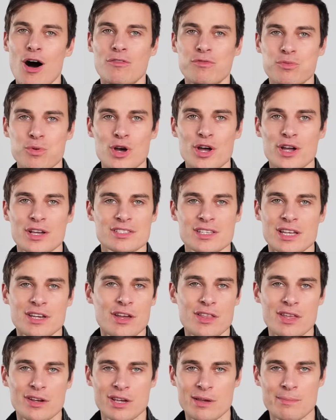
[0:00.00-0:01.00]
of work, as they
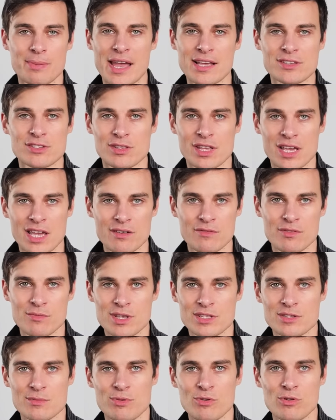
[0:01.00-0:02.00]
know they'll get pats on the head from
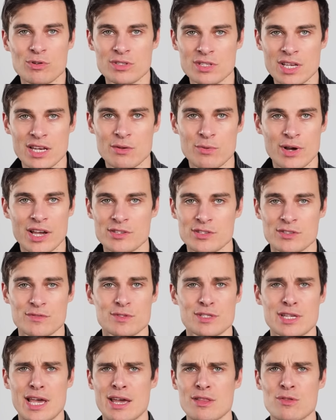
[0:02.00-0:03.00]
their supporters anyway just
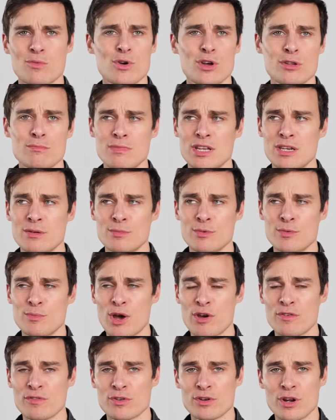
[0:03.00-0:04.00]
for saying the word minimum
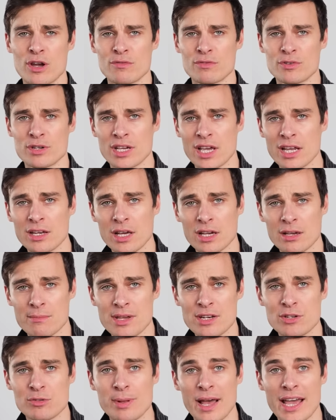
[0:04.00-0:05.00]
over and over again like a
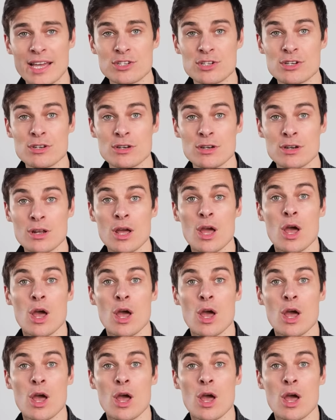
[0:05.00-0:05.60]
mental patient,